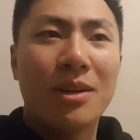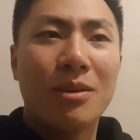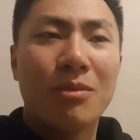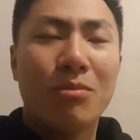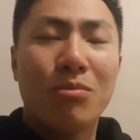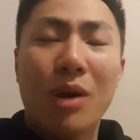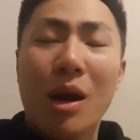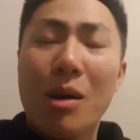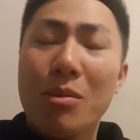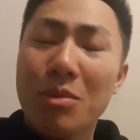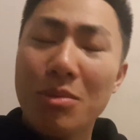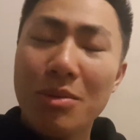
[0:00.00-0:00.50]

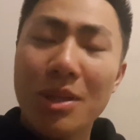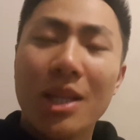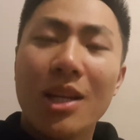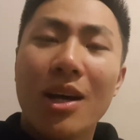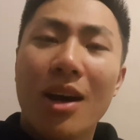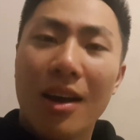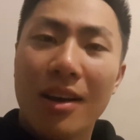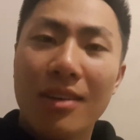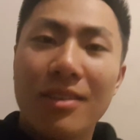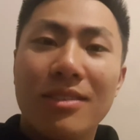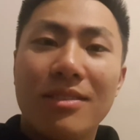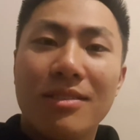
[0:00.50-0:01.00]
Probably
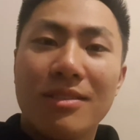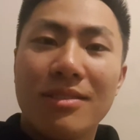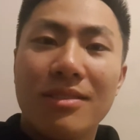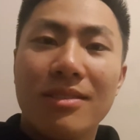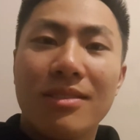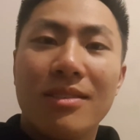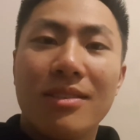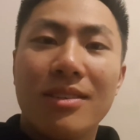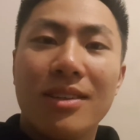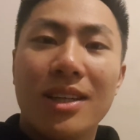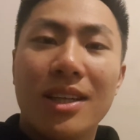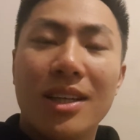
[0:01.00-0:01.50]
not,
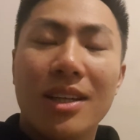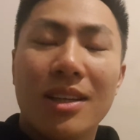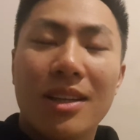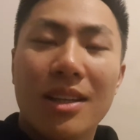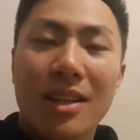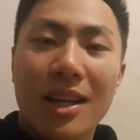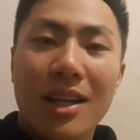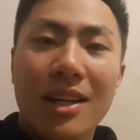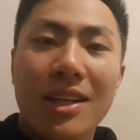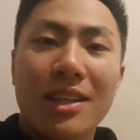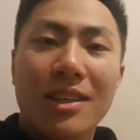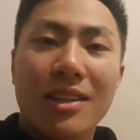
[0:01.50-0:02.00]

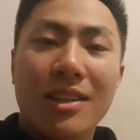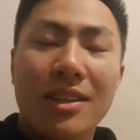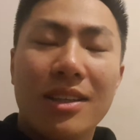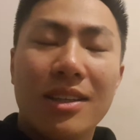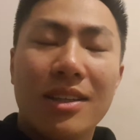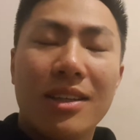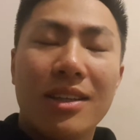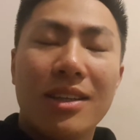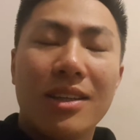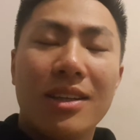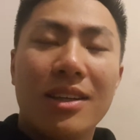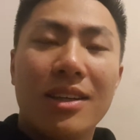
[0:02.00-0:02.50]
right?
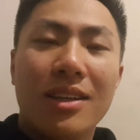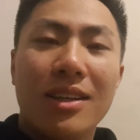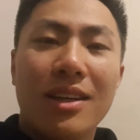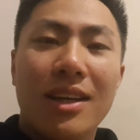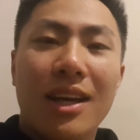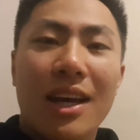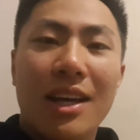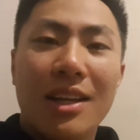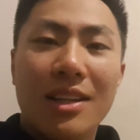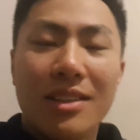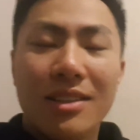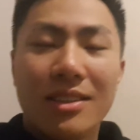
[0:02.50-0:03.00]

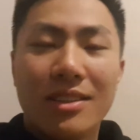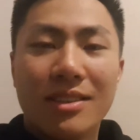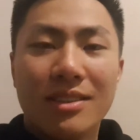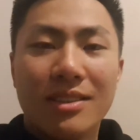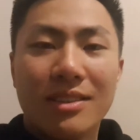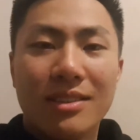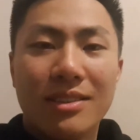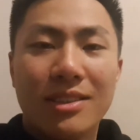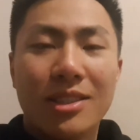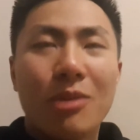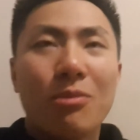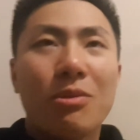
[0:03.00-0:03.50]
And
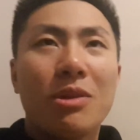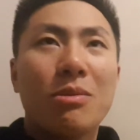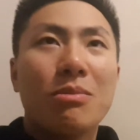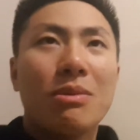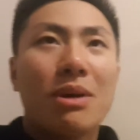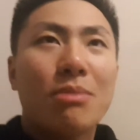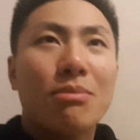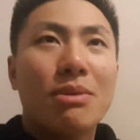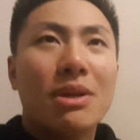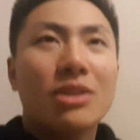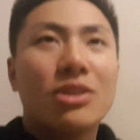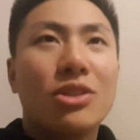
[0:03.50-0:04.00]
something
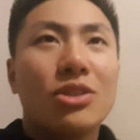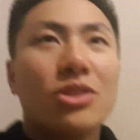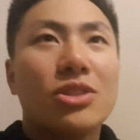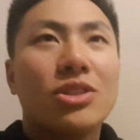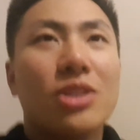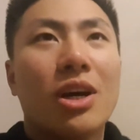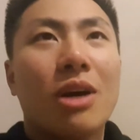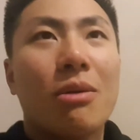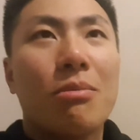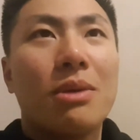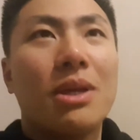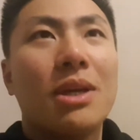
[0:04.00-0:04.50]
my mentors
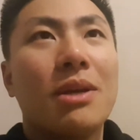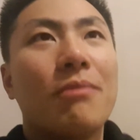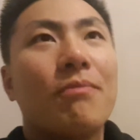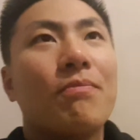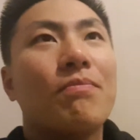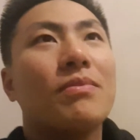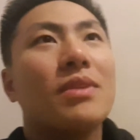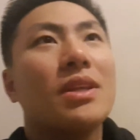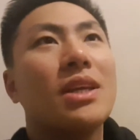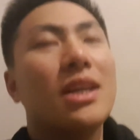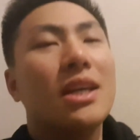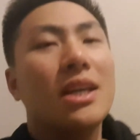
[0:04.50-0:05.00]
taught me
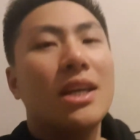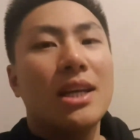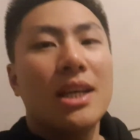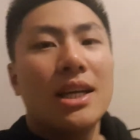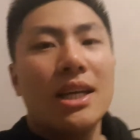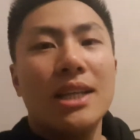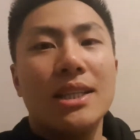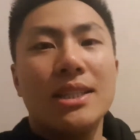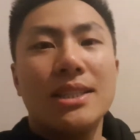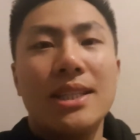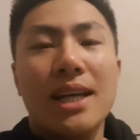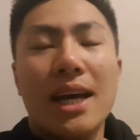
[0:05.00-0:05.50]

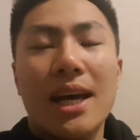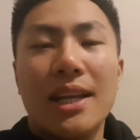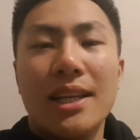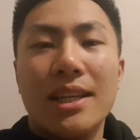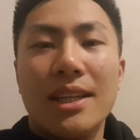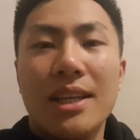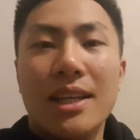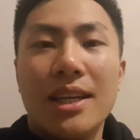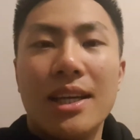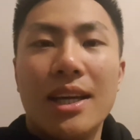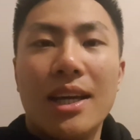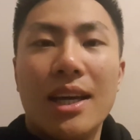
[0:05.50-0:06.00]
is that
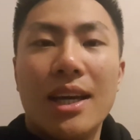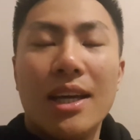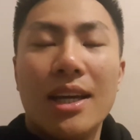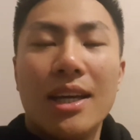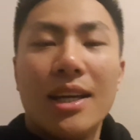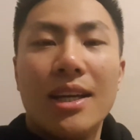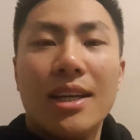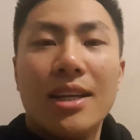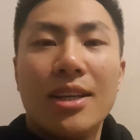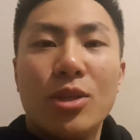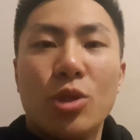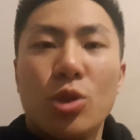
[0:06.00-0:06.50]

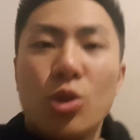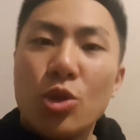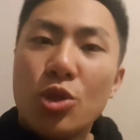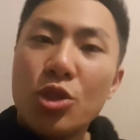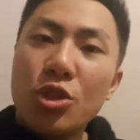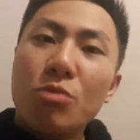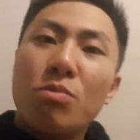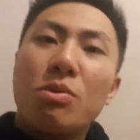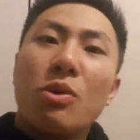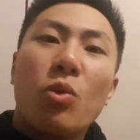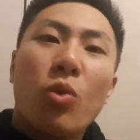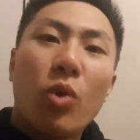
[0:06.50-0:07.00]
you
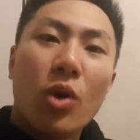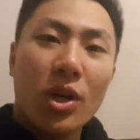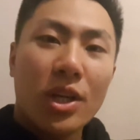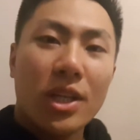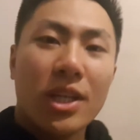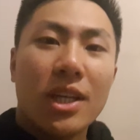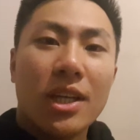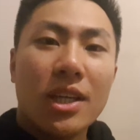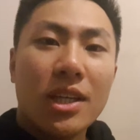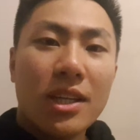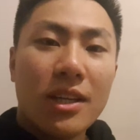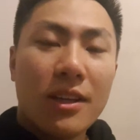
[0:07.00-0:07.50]
should be
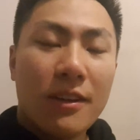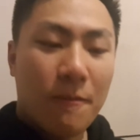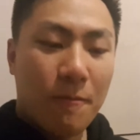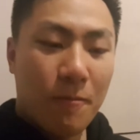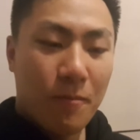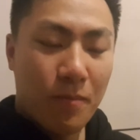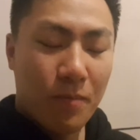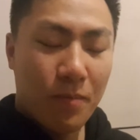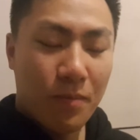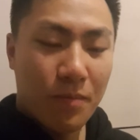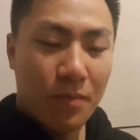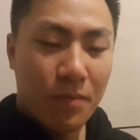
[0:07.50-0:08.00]
working
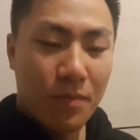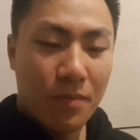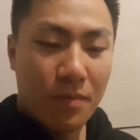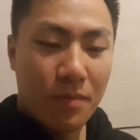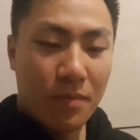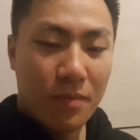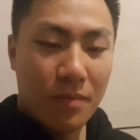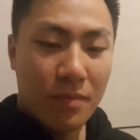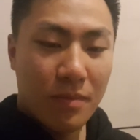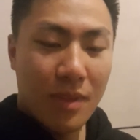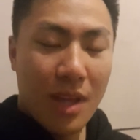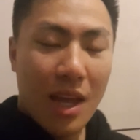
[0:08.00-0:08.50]

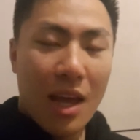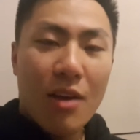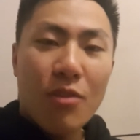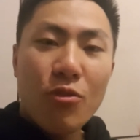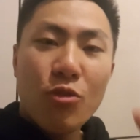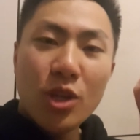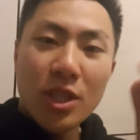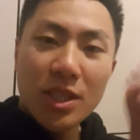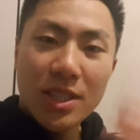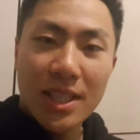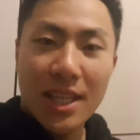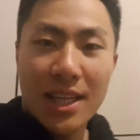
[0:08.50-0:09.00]

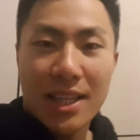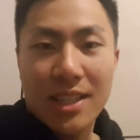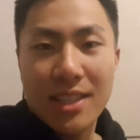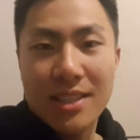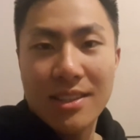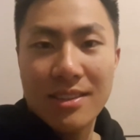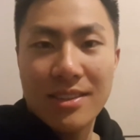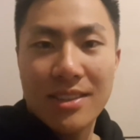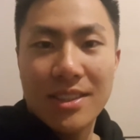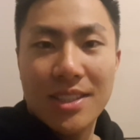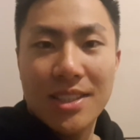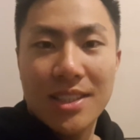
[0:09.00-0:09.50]
every second
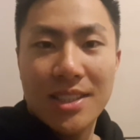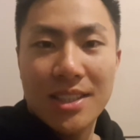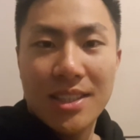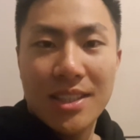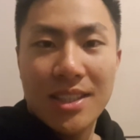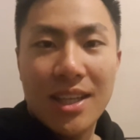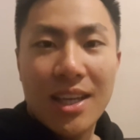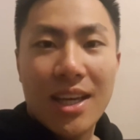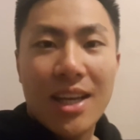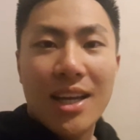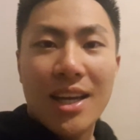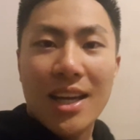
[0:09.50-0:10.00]

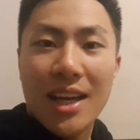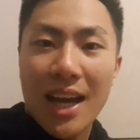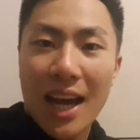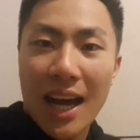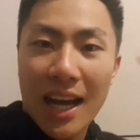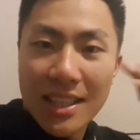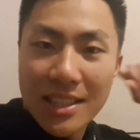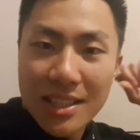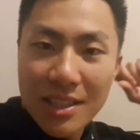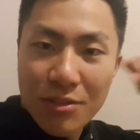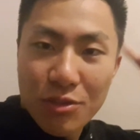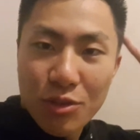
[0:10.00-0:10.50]

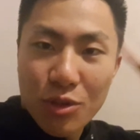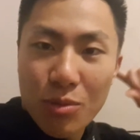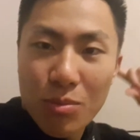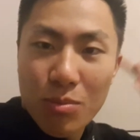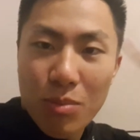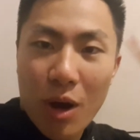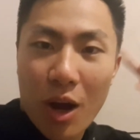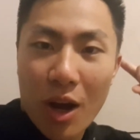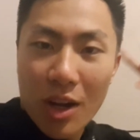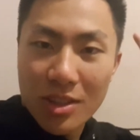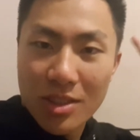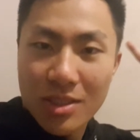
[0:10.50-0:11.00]
as if your
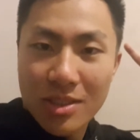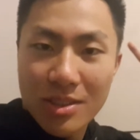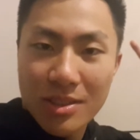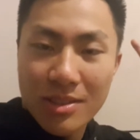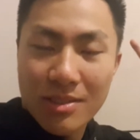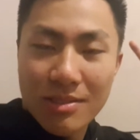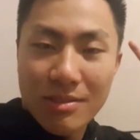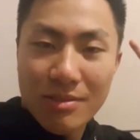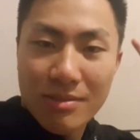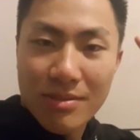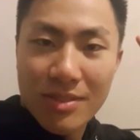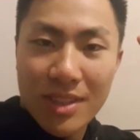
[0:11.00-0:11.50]
boss
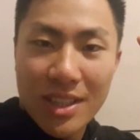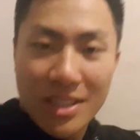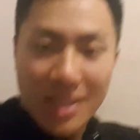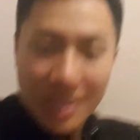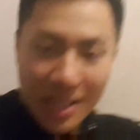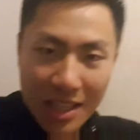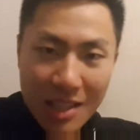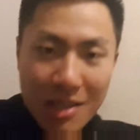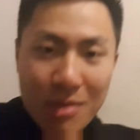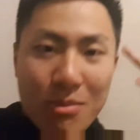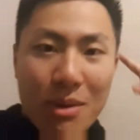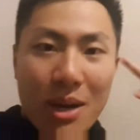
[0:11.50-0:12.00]
is
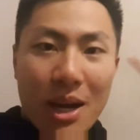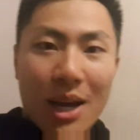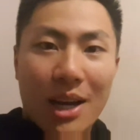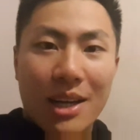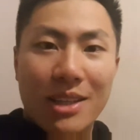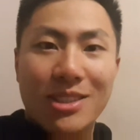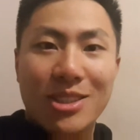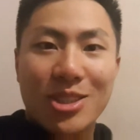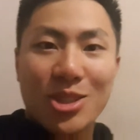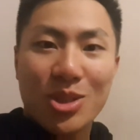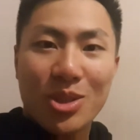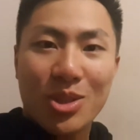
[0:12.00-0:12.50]
standing
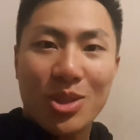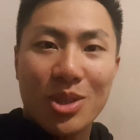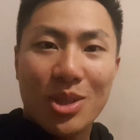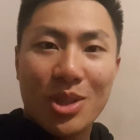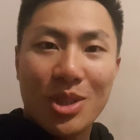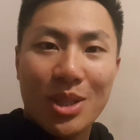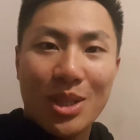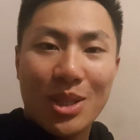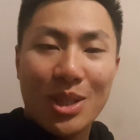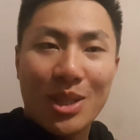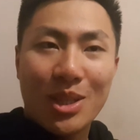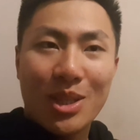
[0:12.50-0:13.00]
behind you,
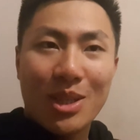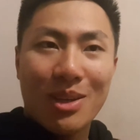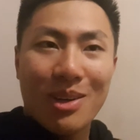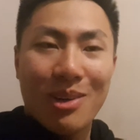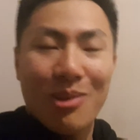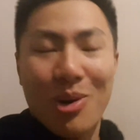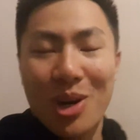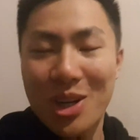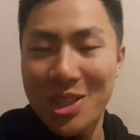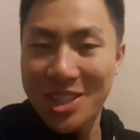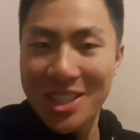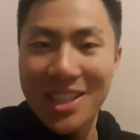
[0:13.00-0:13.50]

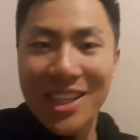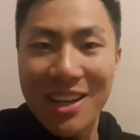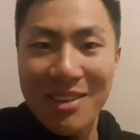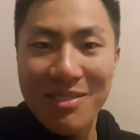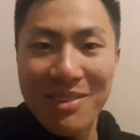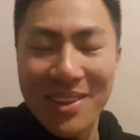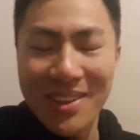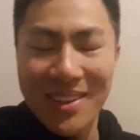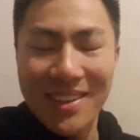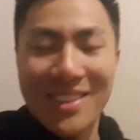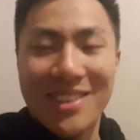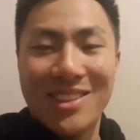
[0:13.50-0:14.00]
watching
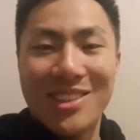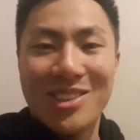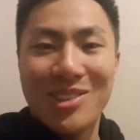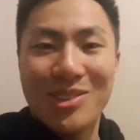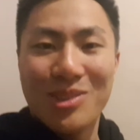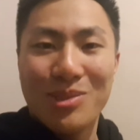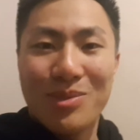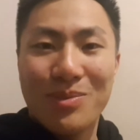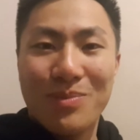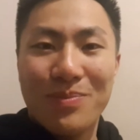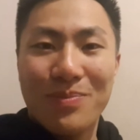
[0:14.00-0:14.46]
everything you do.